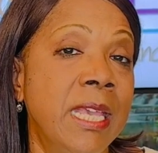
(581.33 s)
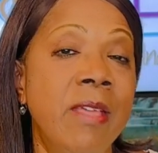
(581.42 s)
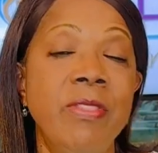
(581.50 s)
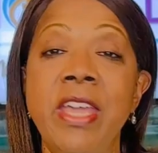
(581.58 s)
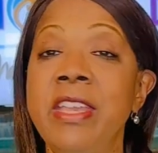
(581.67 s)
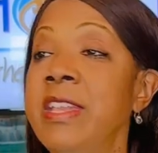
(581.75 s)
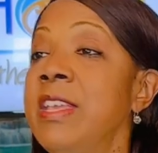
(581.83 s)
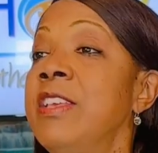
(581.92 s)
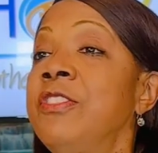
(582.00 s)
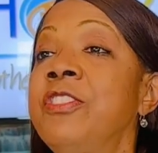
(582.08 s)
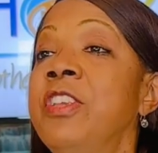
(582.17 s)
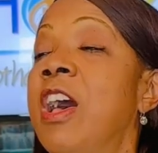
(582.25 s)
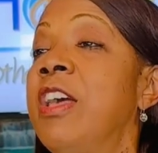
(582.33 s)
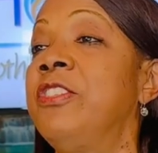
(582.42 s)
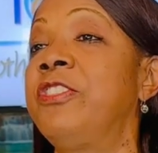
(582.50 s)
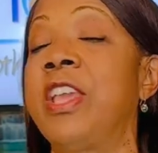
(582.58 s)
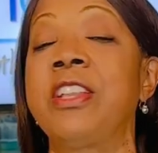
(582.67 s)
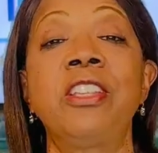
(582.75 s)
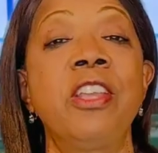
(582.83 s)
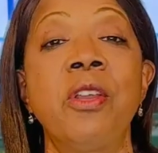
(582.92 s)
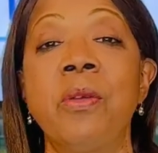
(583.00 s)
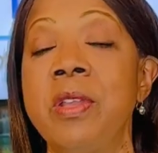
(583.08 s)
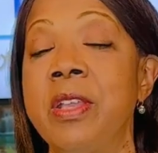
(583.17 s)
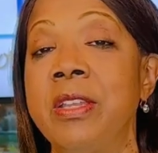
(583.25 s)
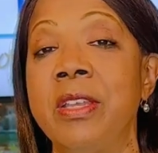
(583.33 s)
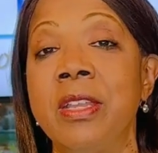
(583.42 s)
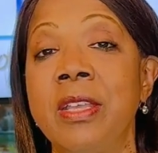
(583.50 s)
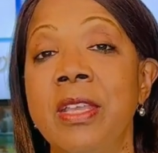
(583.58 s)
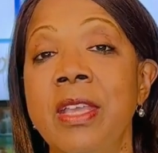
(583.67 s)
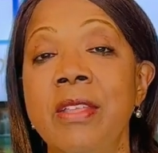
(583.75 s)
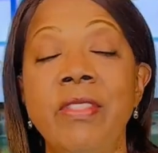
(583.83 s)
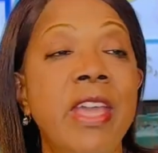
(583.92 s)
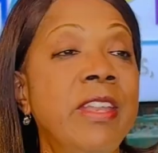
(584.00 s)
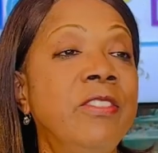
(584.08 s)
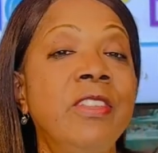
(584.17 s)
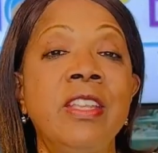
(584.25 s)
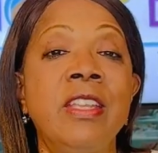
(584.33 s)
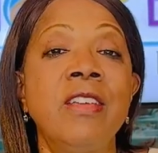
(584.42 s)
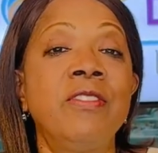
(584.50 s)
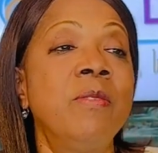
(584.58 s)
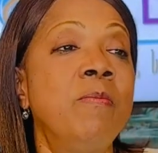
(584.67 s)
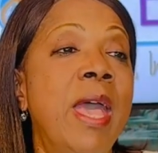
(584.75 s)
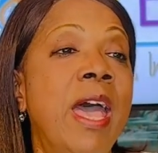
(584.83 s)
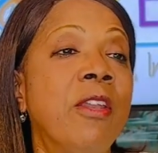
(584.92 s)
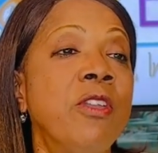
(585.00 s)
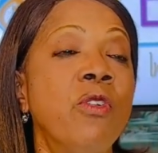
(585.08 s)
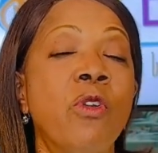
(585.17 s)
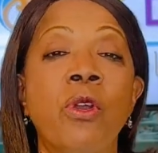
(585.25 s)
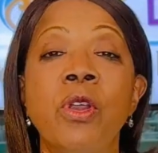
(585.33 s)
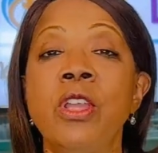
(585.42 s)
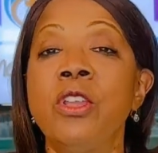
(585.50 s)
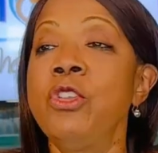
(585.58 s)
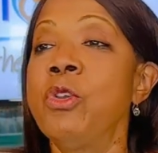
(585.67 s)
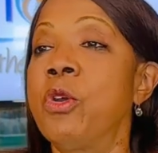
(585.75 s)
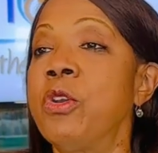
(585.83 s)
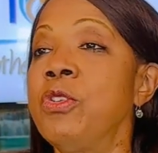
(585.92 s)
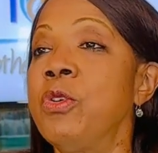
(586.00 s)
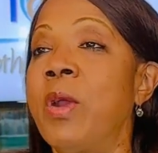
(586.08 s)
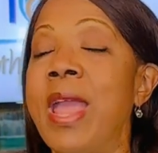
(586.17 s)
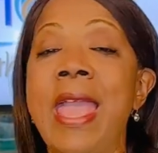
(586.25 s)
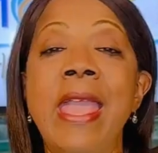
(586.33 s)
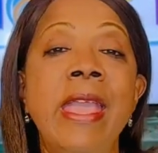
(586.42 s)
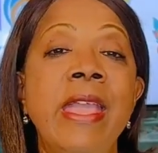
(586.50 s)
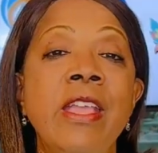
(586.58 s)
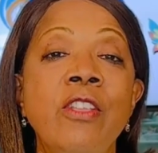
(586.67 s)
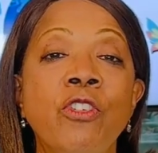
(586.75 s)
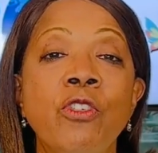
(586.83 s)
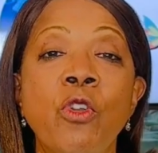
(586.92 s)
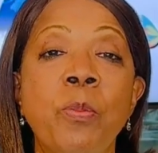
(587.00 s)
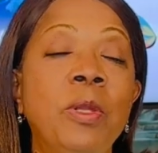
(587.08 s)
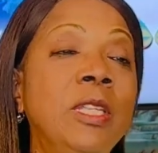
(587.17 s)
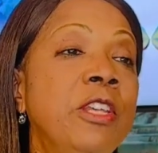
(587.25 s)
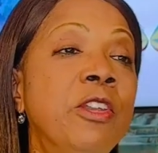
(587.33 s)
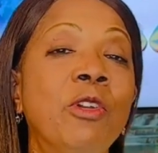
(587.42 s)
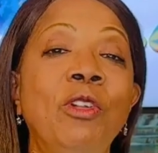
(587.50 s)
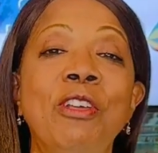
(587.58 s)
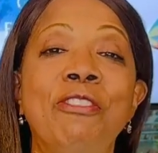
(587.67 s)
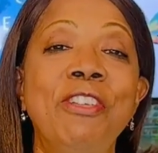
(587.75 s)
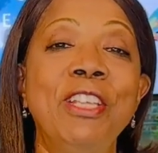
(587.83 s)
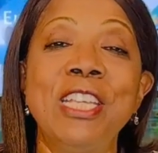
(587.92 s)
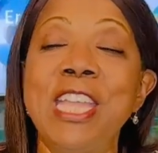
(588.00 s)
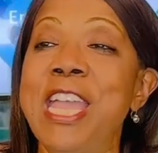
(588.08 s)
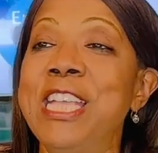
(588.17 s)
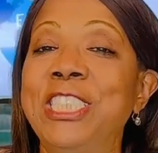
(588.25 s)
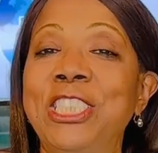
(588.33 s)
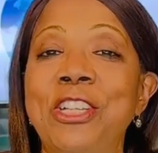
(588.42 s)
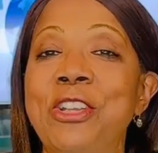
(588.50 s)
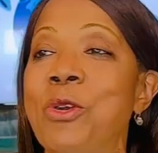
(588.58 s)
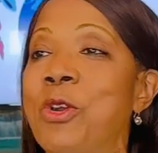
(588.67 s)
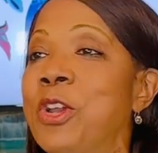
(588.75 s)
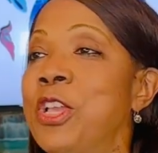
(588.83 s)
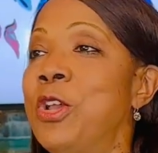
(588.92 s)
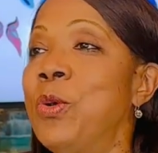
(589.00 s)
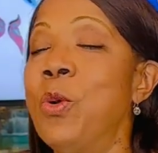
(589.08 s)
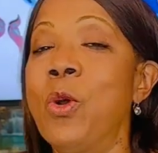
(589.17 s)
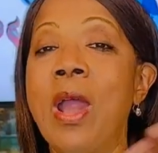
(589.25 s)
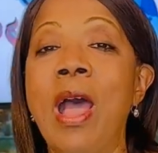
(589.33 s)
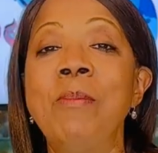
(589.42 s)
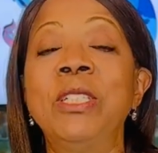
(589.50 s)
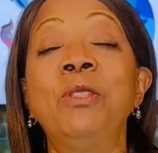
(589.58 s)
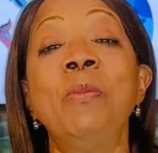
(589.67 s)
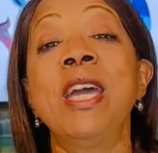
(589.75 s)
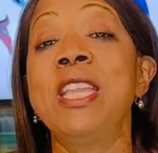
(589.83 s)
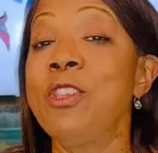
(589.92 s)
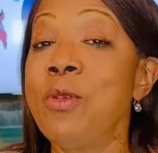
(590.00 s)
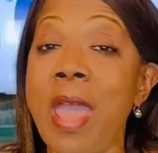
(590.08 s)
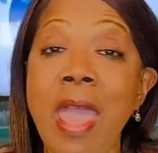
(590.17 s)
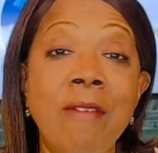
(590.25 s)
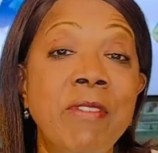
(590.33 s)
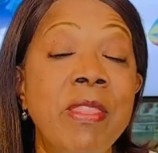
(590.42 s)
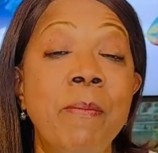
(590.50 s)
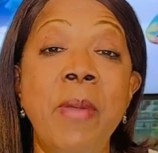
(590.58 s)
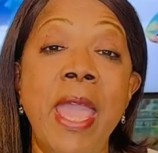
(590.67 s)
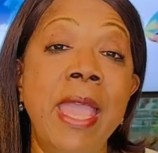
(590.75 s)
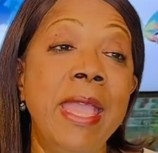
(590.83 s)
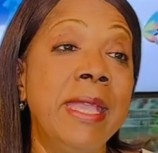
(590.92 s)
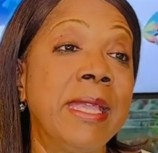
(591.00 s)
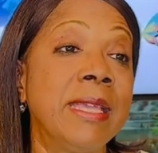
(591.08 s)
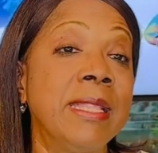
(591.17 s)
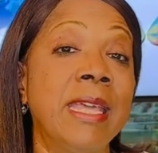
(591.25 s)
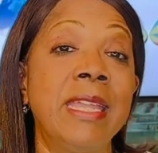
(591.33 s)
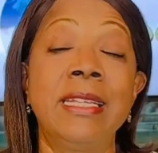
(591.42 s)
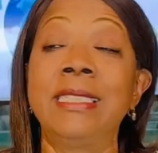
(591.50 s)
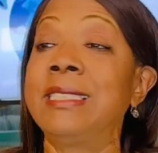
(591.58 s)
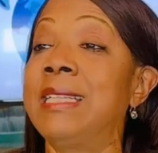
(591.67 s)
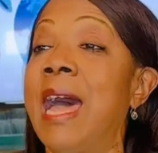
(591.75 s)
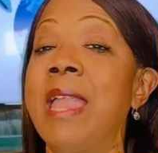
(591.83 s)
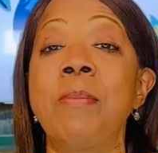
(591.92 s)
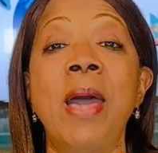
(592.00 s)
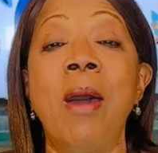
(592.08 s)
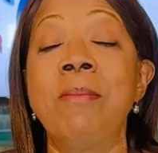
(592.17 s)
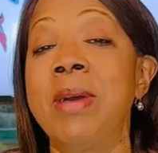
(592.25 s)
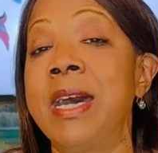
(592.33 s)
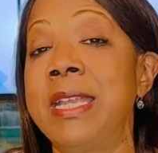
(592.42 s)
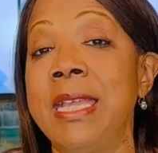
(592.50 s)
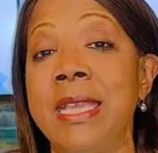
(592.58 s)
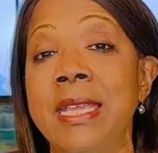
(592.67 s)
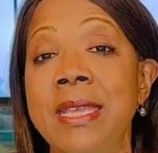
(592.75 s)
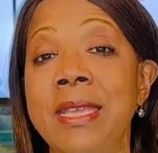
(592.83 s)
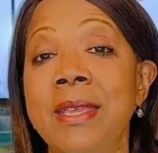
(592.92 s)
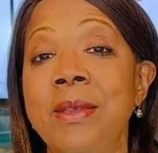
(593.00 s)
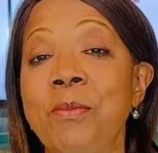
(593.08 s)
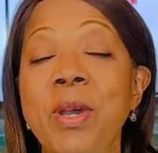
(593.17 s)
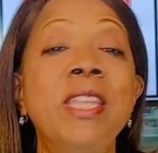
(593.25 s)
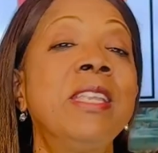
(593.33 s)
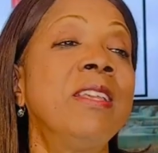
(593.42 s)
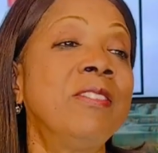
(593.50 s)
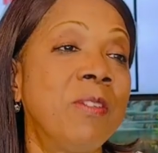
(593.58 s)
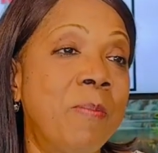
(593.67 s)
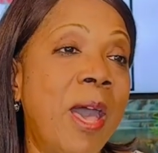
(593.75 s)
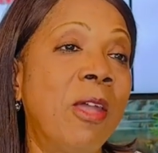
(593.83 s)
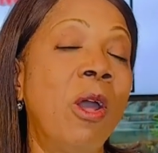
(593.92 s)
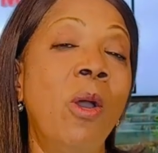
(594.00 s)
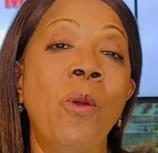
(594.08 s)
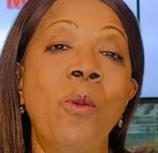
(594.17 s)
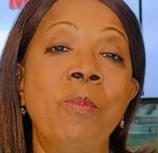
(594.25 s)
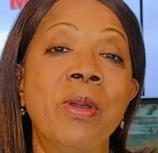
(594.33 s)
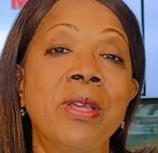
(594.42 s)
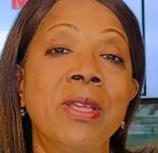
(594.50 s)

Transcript: that it is non-sectarian, that it doesn't matter your age or your political affiliation or how much money you have in the bank, that it is not about money, but it is about hope.